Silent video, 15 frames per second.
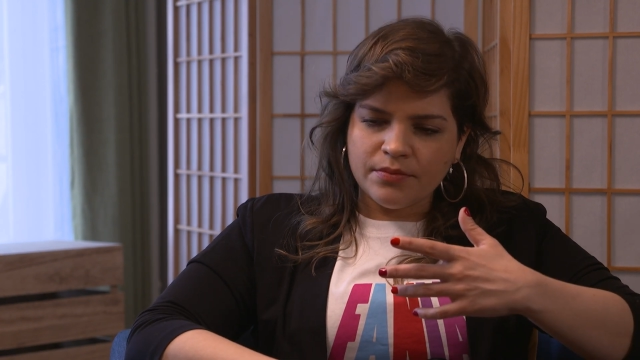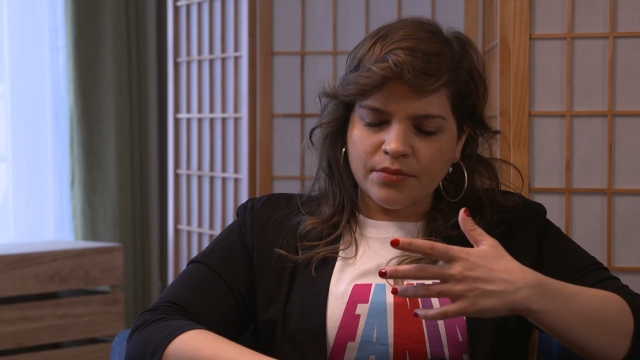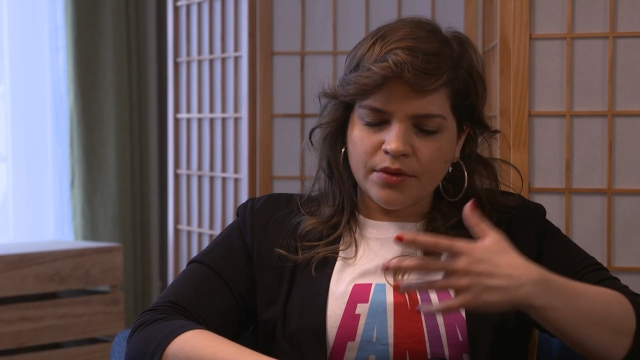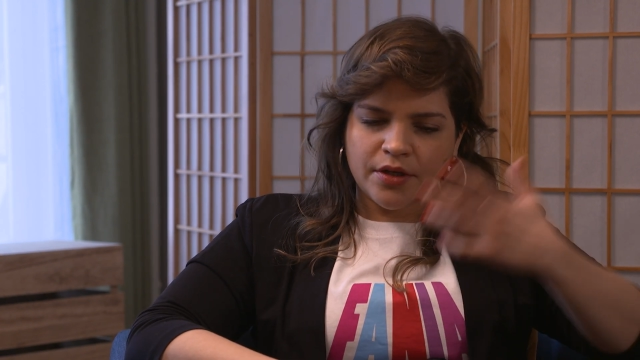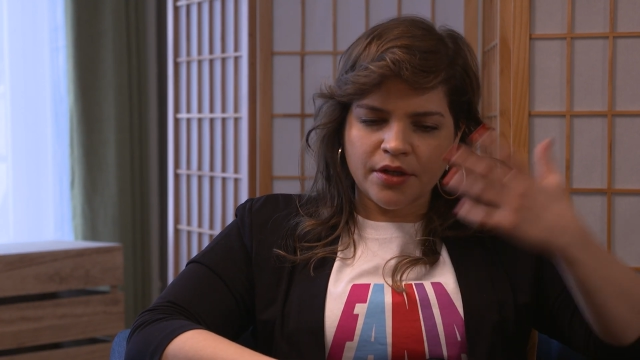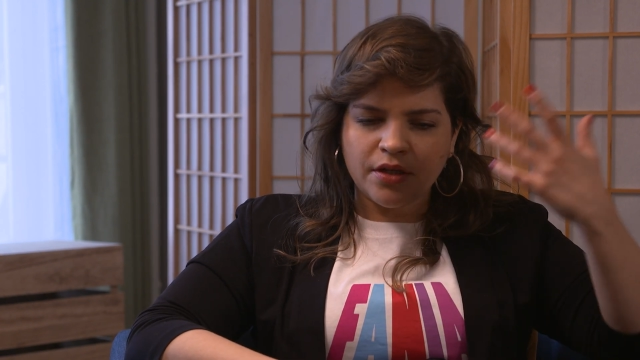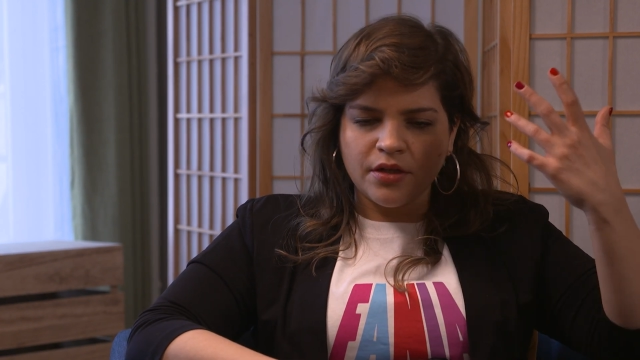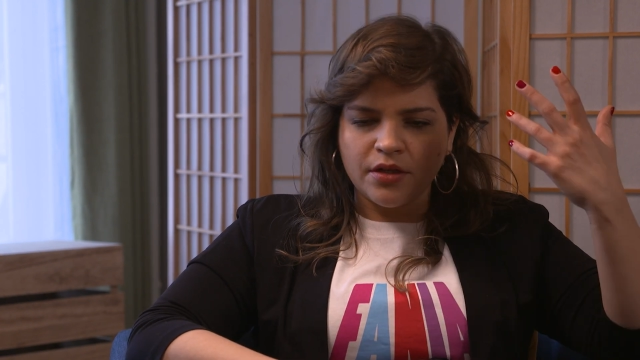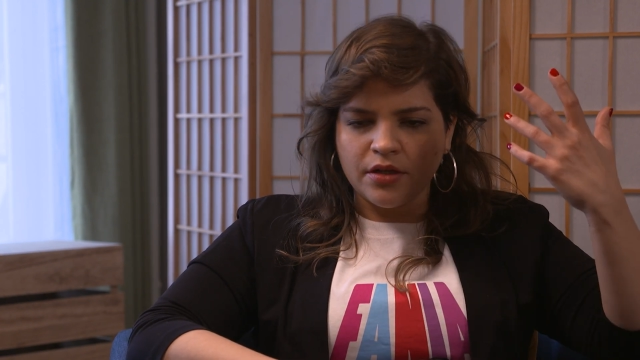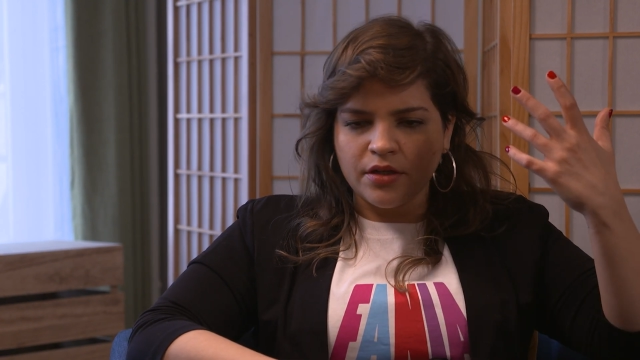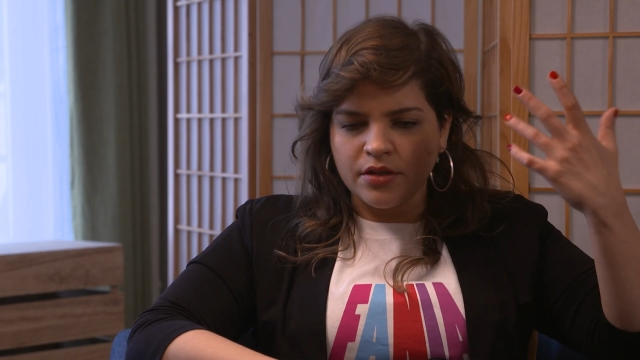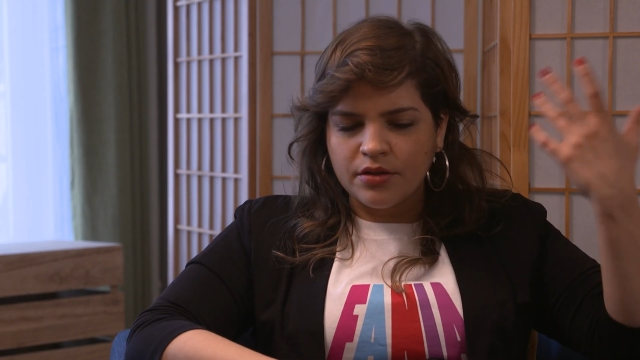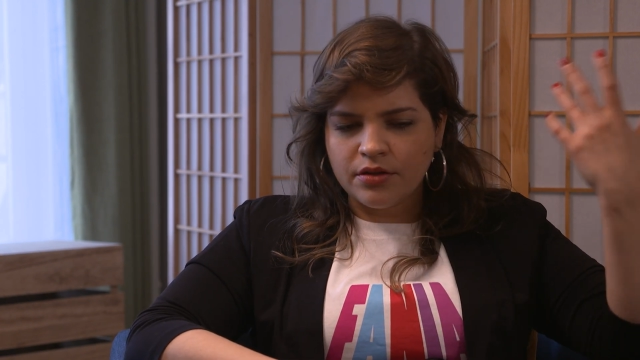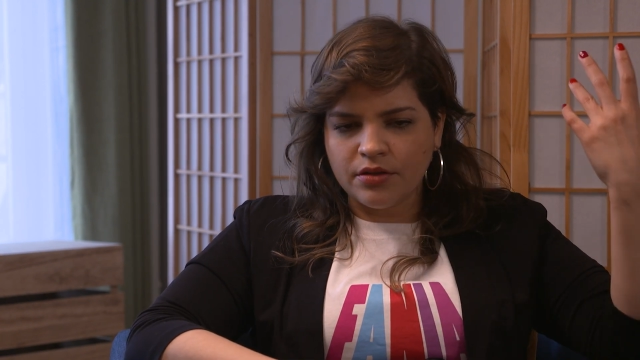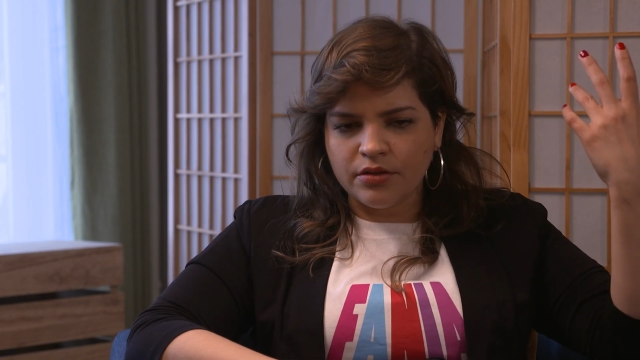buddy,
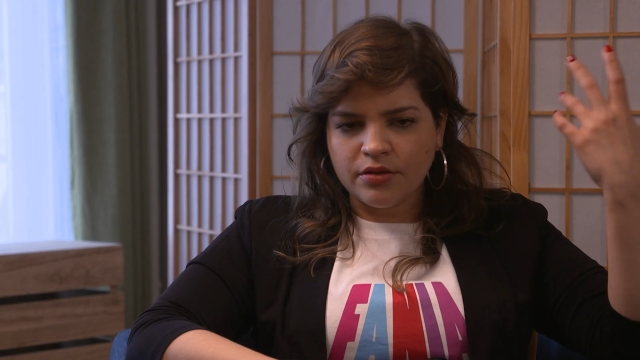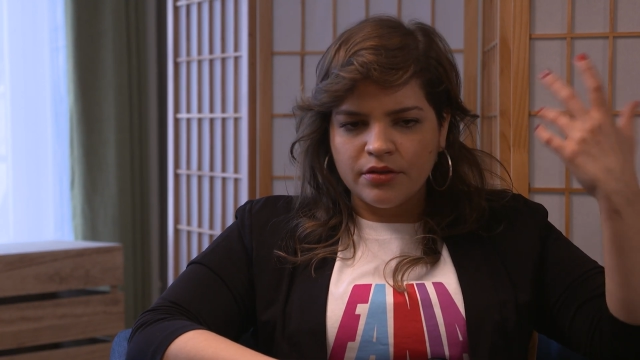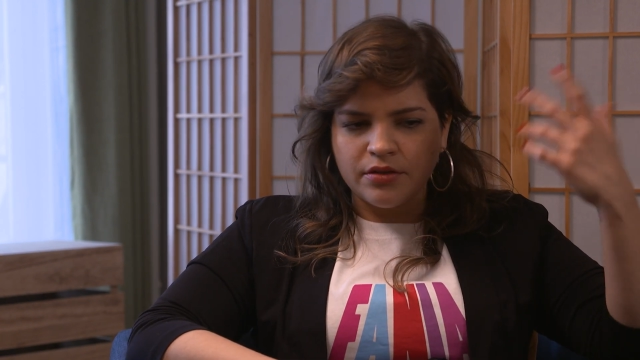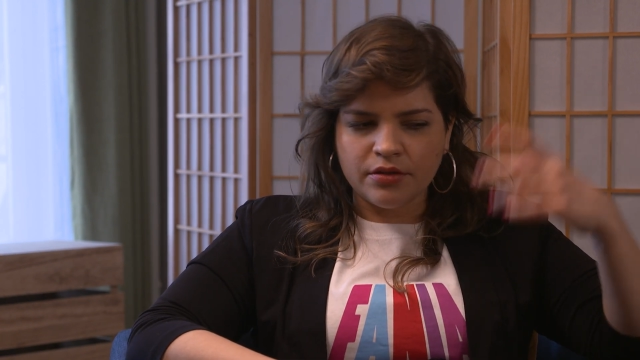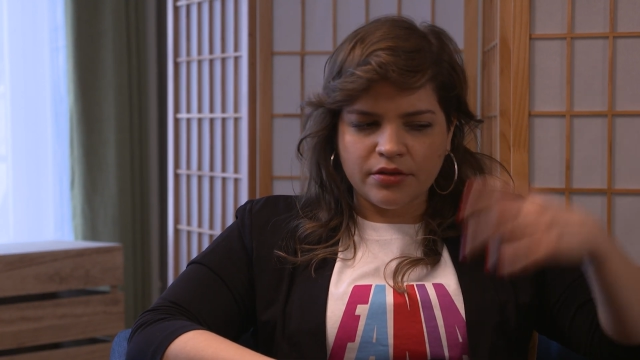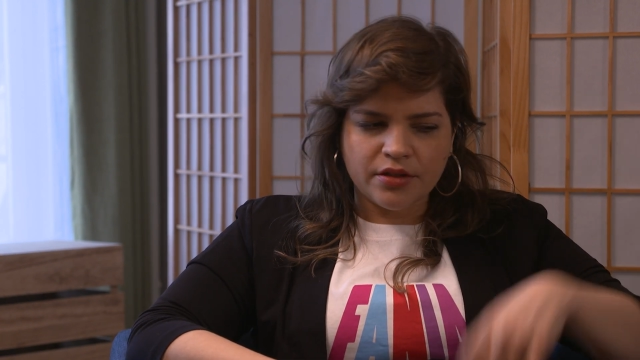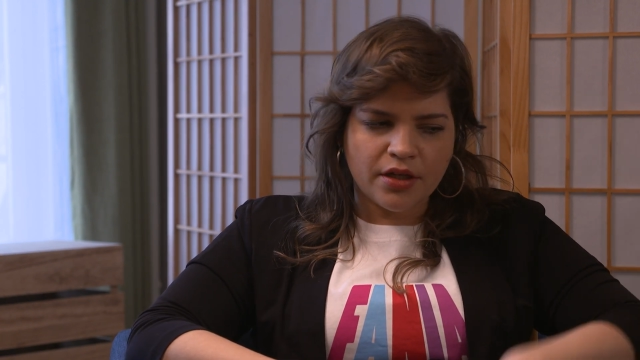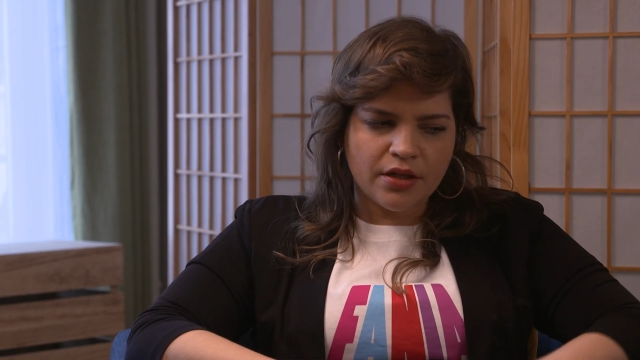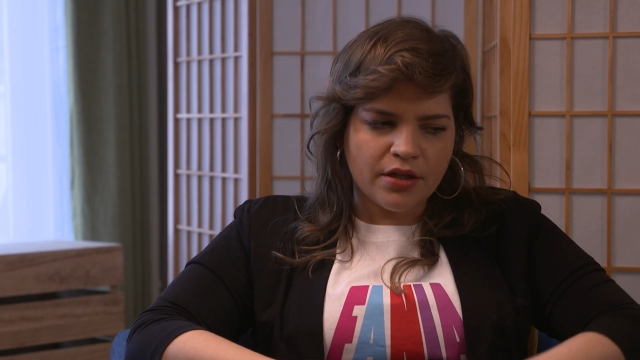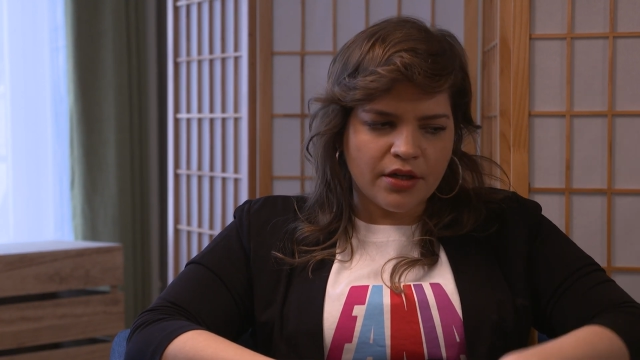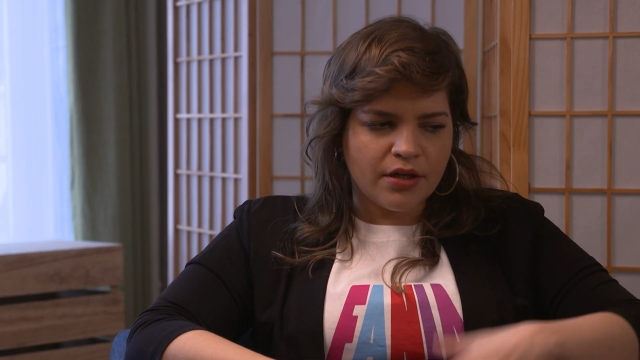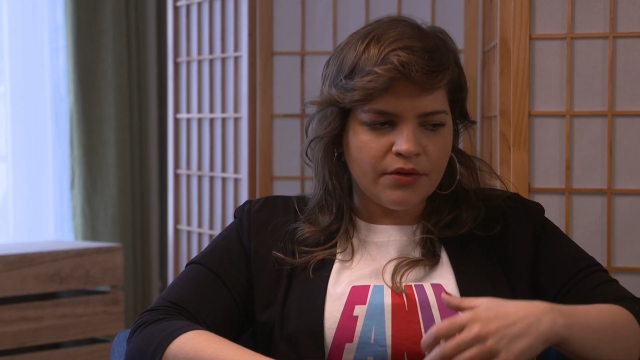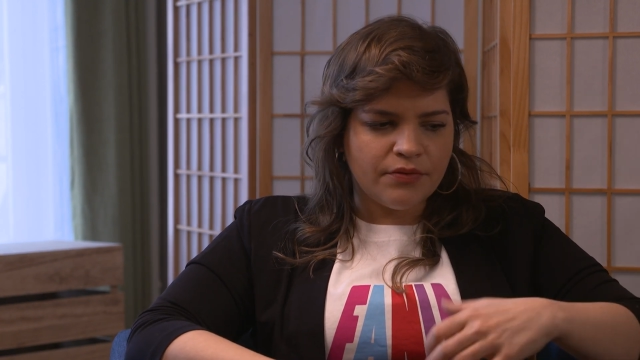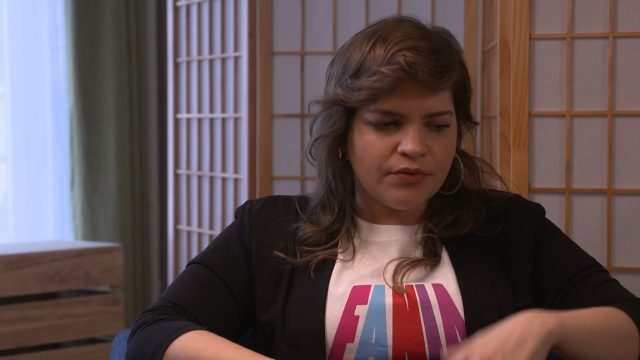like, the deadline